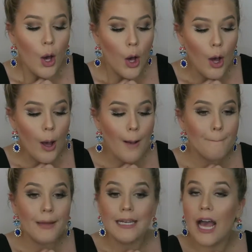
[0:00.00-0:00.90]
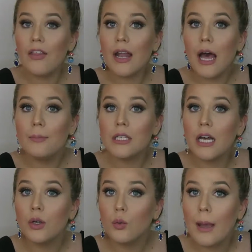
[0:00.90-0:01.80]
Now that I'm
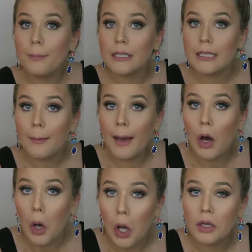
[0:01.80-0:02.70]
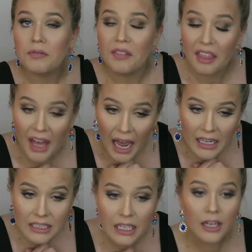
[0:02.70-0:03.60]
done rambling about all of that,